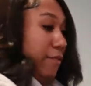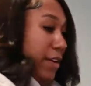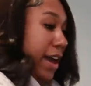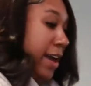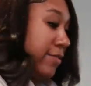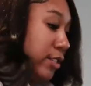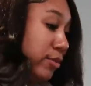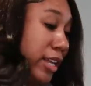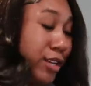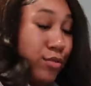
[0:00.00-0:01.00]
the vibe. So
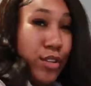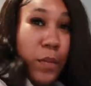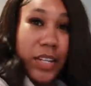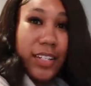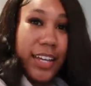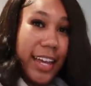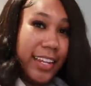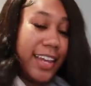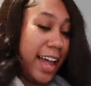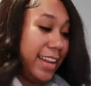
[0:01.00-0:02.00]
thank you so much,
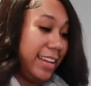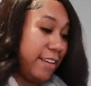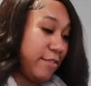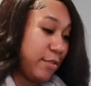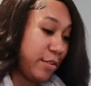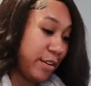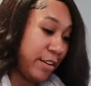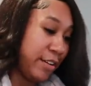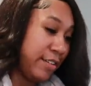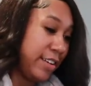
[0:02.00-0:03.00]
Kelly. I love you,
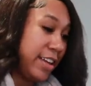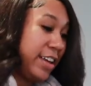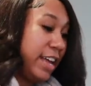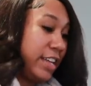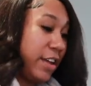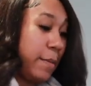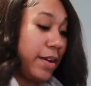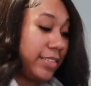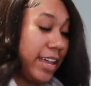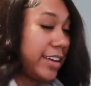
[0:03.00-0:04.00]
girl. Your
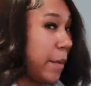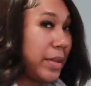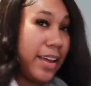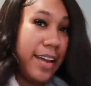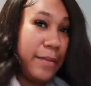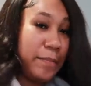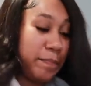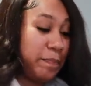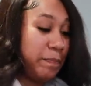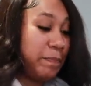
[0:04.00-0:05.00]
birthday coming up,
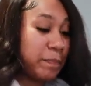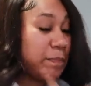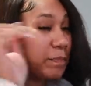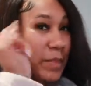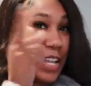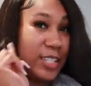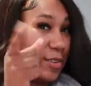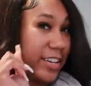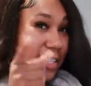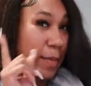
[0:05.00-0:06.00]

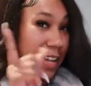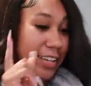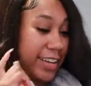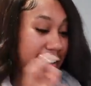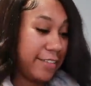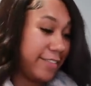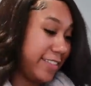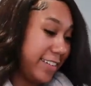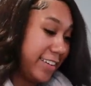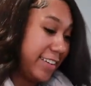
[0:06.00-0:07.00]
so expect the gift
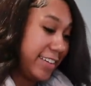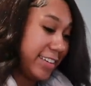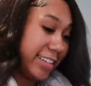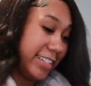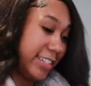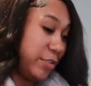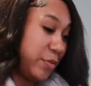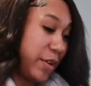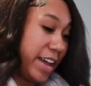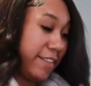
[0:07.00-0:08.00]
because it's on
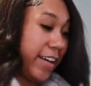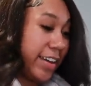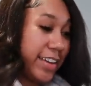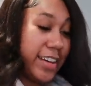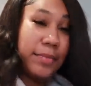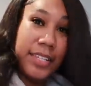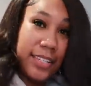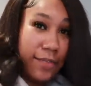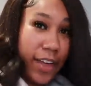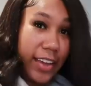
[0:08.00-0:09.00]
the way. If I can't come to
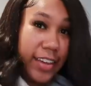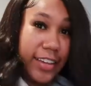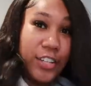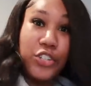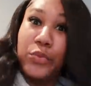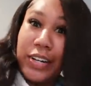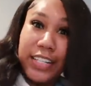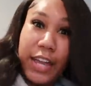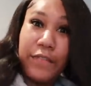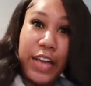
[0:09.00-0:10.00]
Savannah because you want to
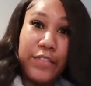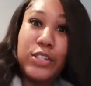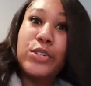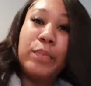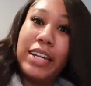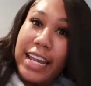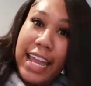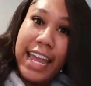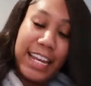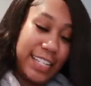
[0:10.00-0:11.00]
take forever to
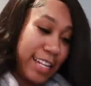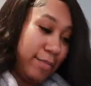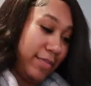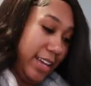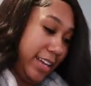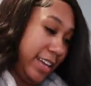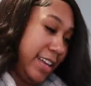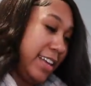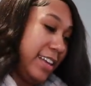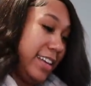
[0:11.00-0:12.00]
plan something.
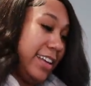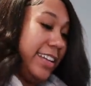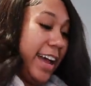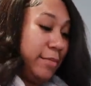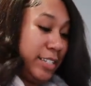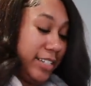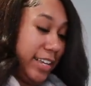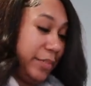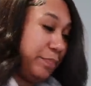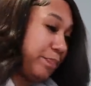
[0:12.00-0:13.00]
No, I'm just kidding.